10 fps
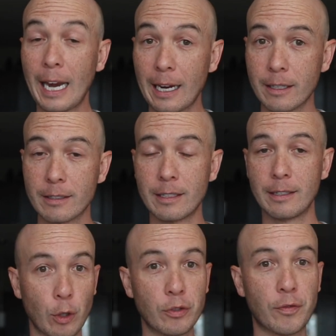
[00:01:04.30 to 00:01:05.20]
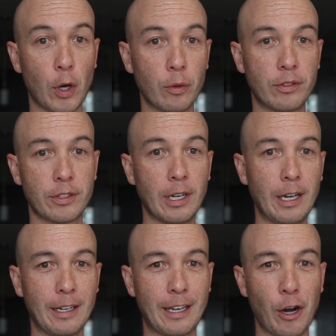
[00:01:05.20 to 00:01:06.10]
and those votes
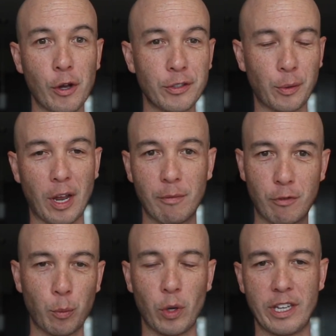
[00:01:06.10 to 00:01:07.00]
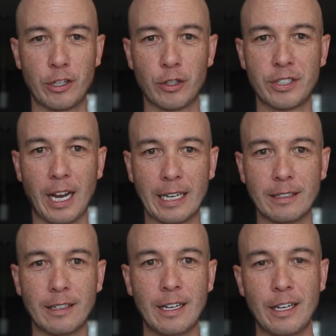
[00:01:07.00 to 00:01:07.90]
can also come from within your site.
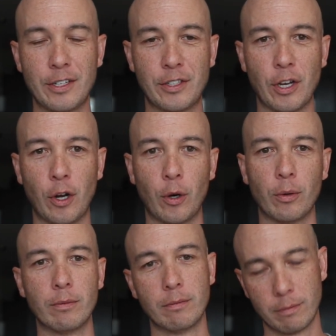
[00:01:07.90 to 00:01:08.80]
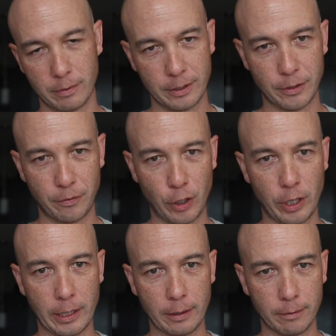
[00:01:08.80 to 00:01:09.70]
So there's a
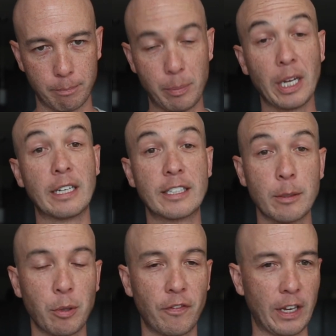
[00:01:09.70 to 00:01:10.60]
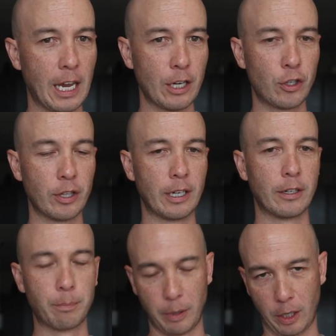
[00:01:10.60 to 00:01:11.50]
very big simplification
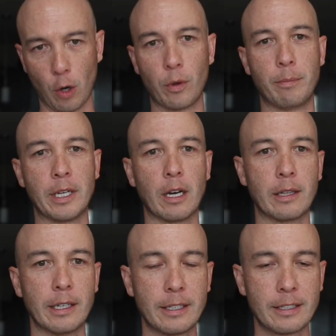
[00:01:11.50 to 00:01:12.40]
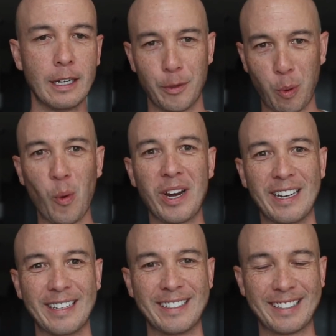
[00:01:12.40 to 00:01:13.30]
there, but go with me on this. The
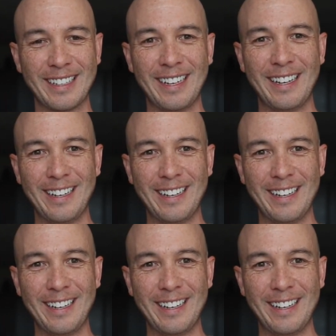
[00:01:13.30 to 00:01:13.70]
point is,